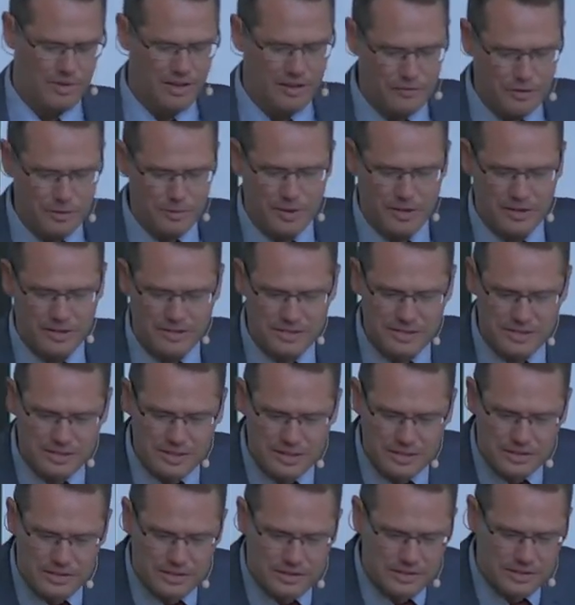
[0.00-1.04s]
Beloved brothers and
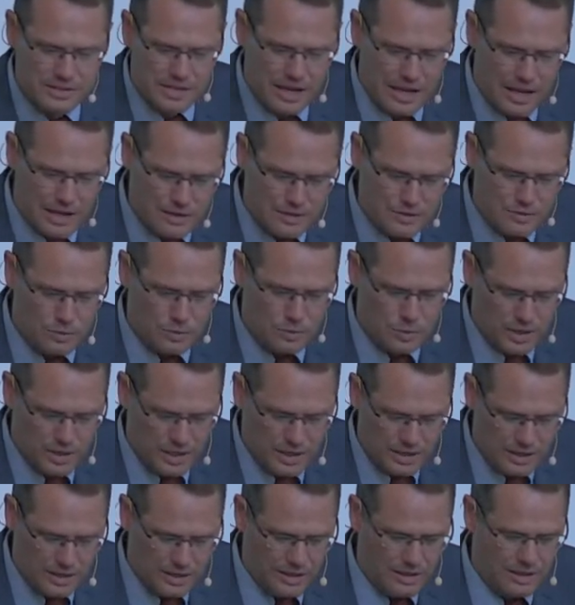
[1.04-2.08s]
sisters, as
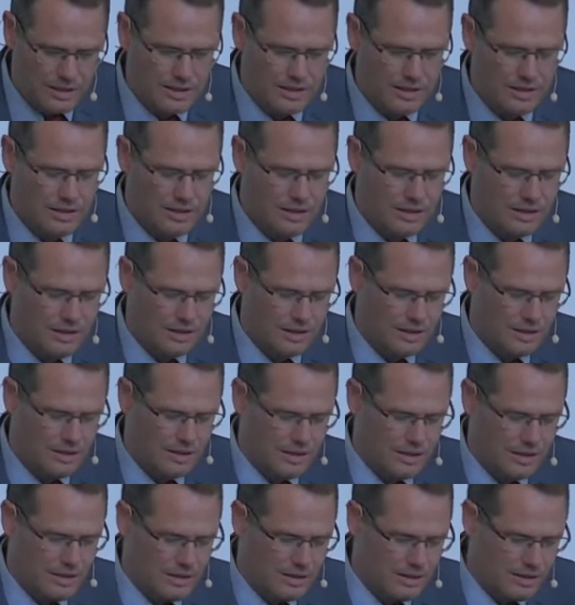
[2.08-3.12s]
we
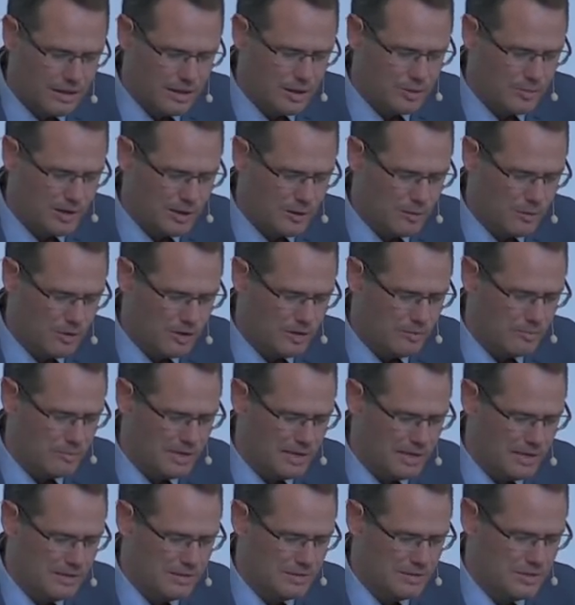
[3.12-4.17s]
think about what it
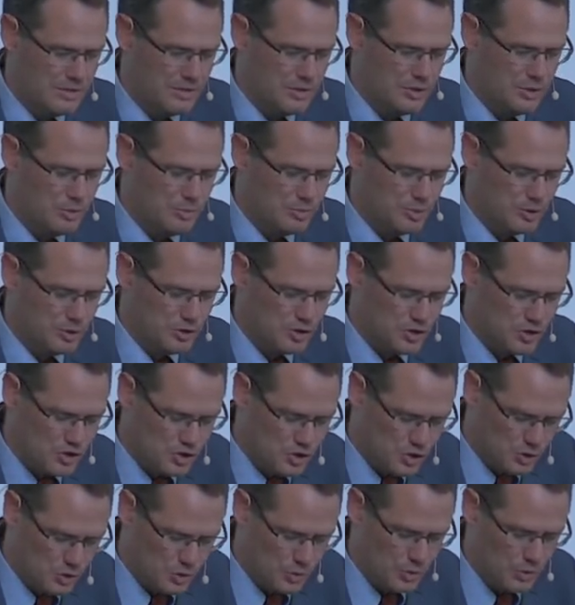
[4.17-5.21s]
means to
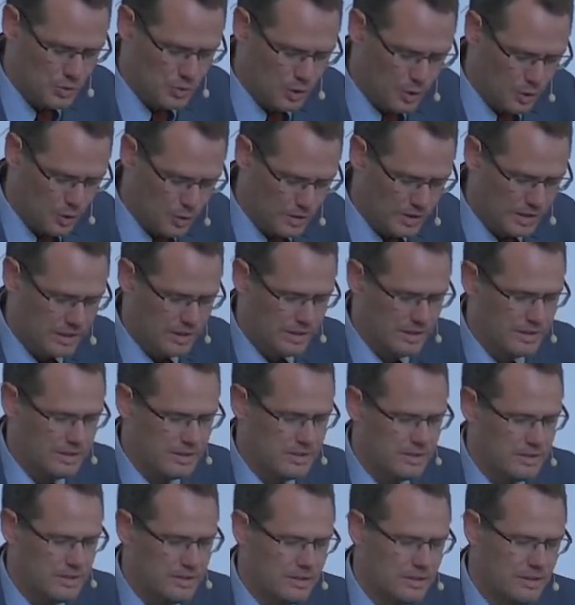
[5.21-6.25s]
pursue
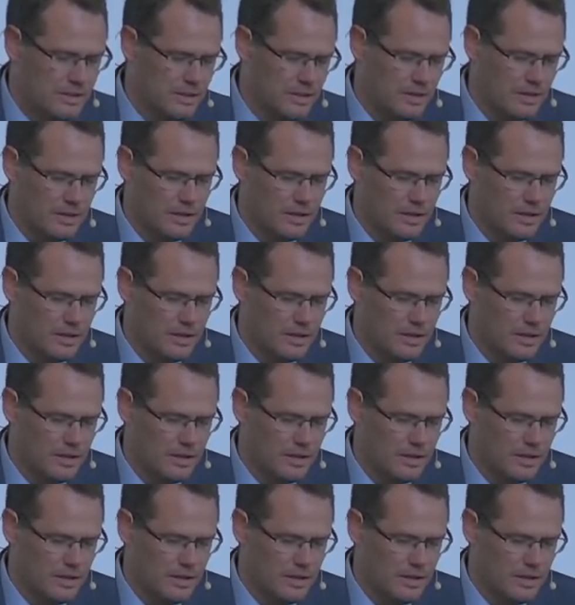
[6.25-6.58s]
holiness,